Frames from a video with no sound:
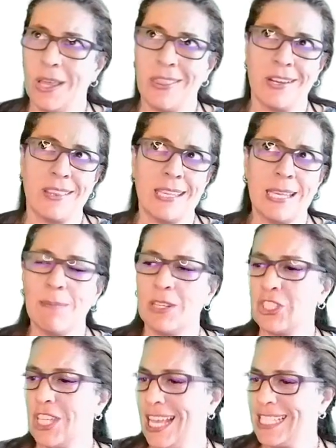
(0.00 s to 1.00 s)
the
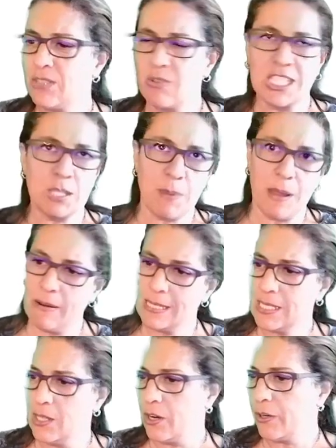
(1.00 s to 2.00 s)
image has
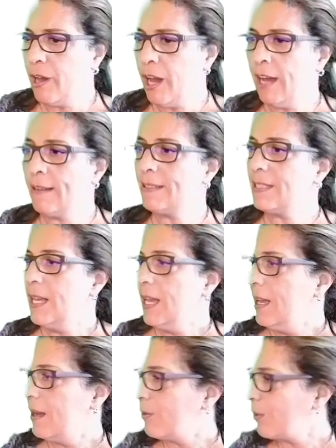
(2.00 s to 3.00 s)
transparency or not,
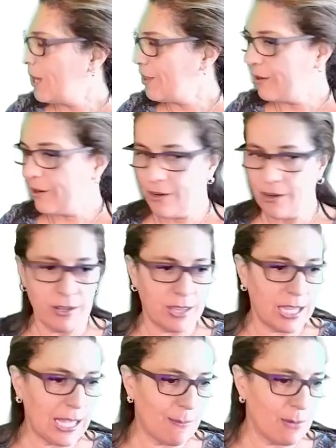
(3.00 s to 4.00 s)
whether
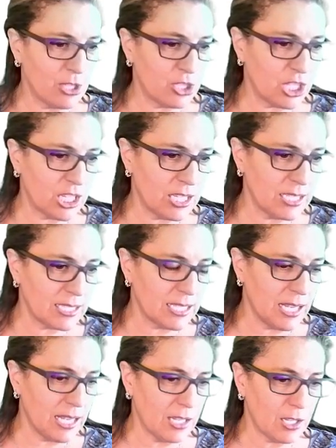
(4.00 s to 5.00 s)
the image is
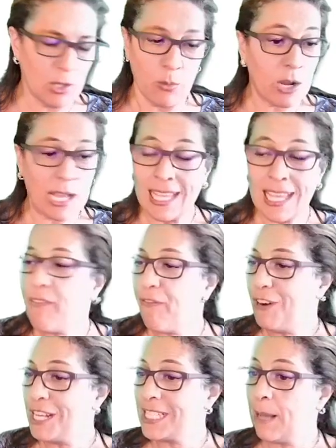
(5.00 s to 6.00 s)
a GIF,
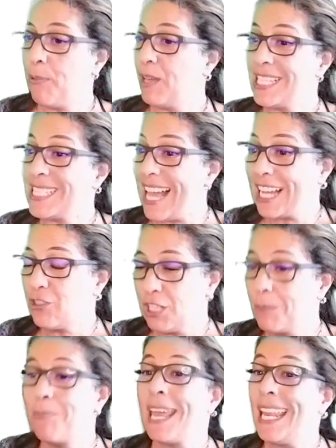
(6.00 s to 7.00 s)
for example, is actually
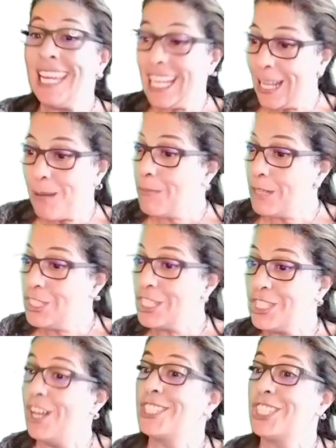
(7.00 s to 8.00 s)
many images,
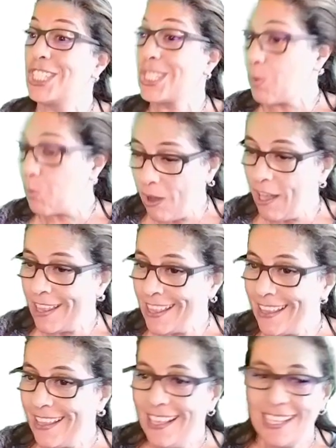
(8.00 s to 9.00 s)
not just
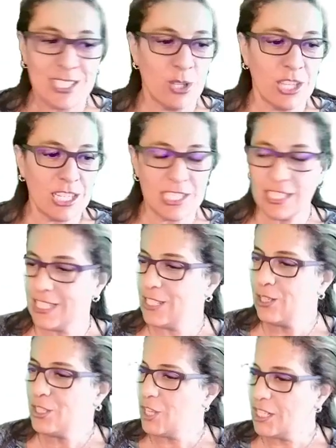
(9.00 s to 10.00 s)
one. So there's
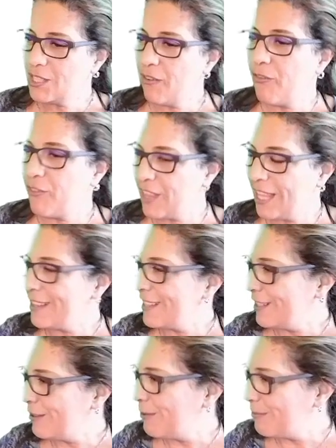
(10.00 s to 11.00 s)
all sorts of then